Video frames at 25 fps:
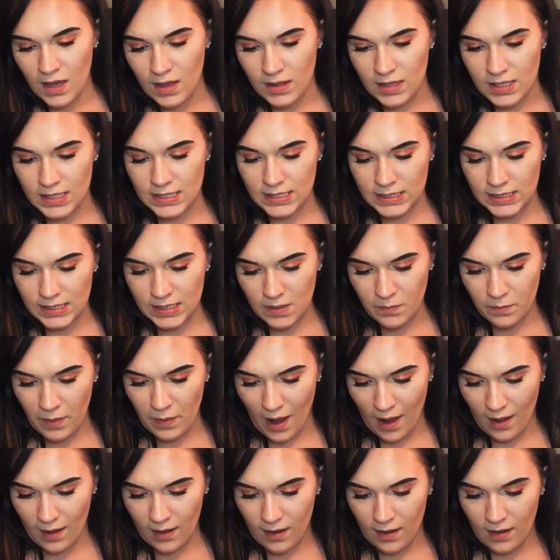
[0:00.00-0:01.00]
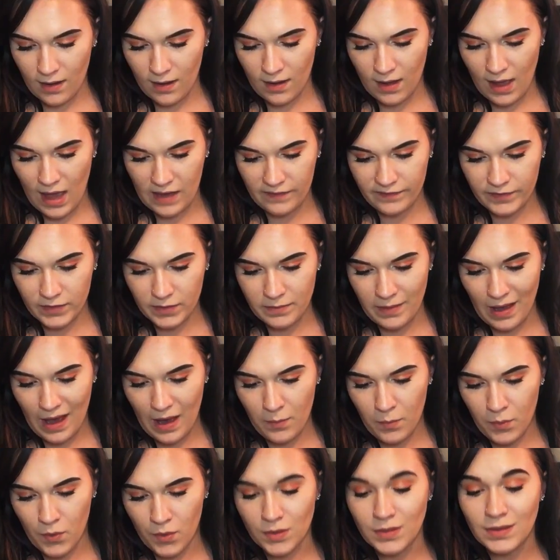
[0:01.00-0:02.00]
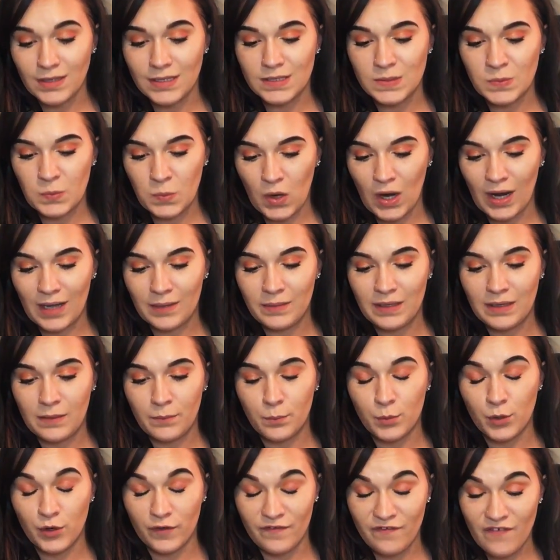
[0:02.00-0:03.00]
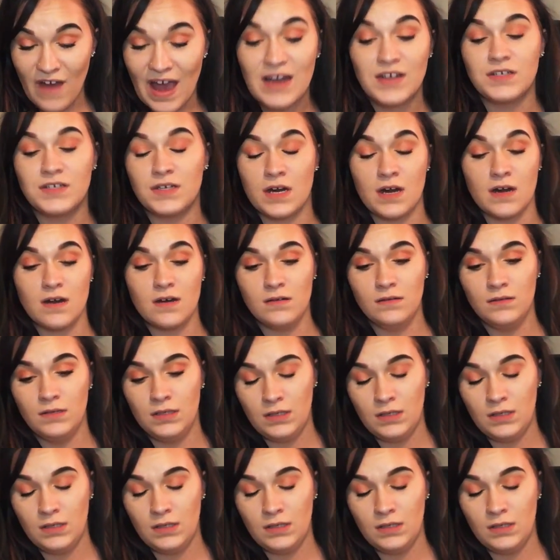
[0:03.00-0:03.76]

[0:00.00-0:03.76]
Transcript: This is the Becca Ever Matte Poreless Priming Perfector.